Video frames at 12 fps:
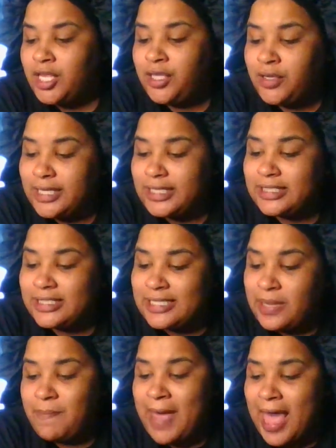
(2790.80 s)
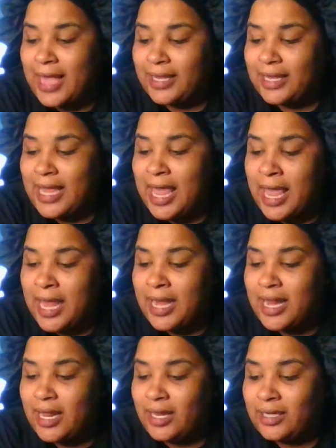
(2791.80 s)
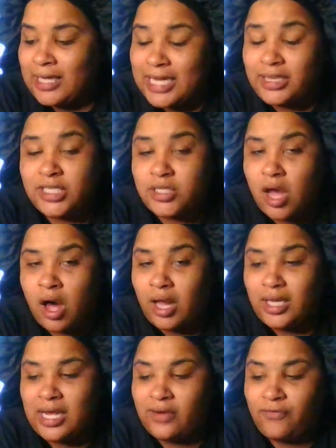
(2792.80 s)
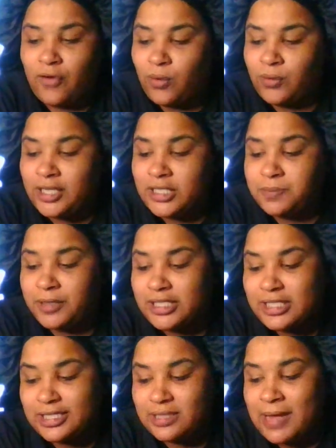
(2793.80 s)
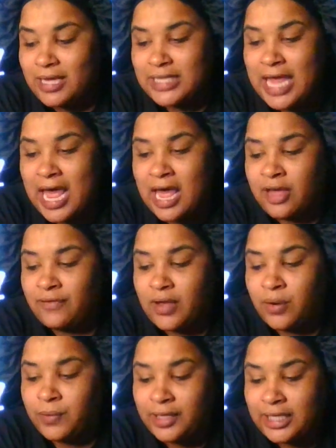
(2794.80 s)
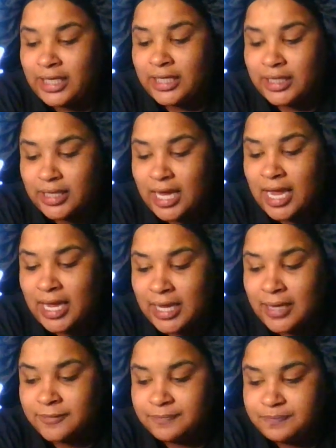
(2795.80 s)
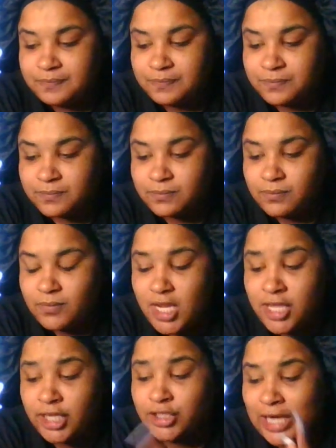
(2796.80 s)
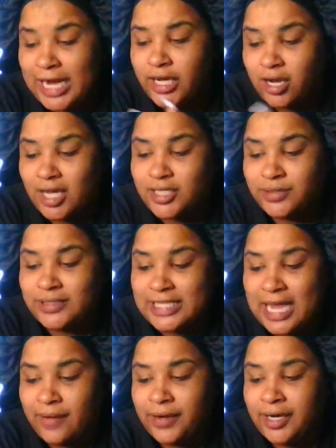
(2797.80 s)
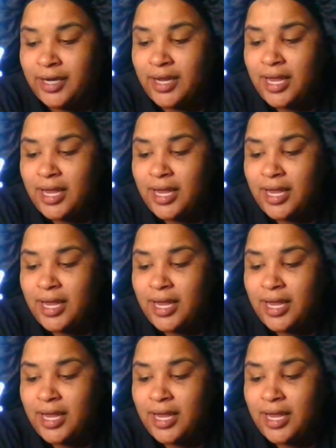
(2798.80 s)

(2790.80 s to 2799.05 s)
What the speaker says: You could sit back and let this all unfold. This person is about to have a really, they're trying to cause you a tower,